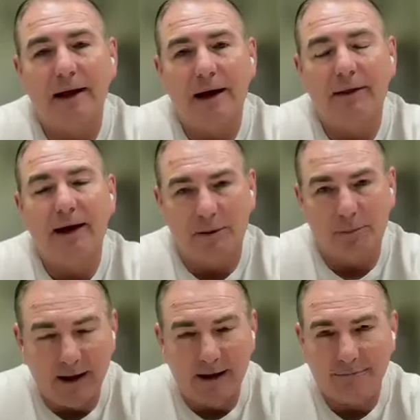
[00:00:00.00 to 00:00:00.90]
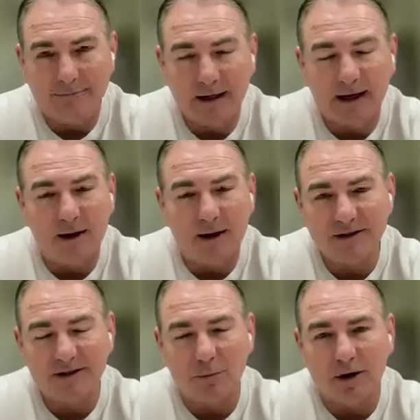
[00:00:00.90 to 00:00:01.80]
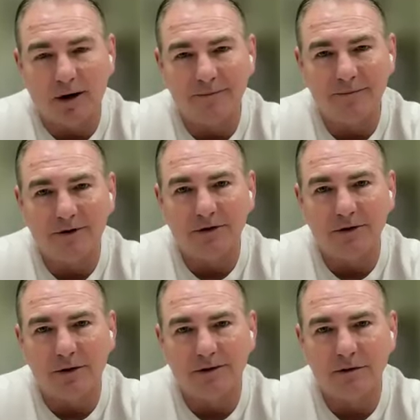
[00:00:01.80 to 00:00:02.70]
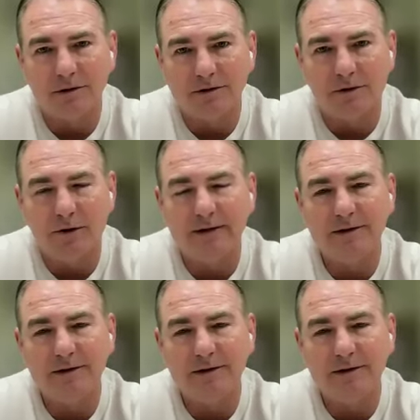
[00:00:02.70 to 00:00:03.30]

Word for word: And now mm-hmm. they got to play. They got to play somewhere. So it's, mm-hmm.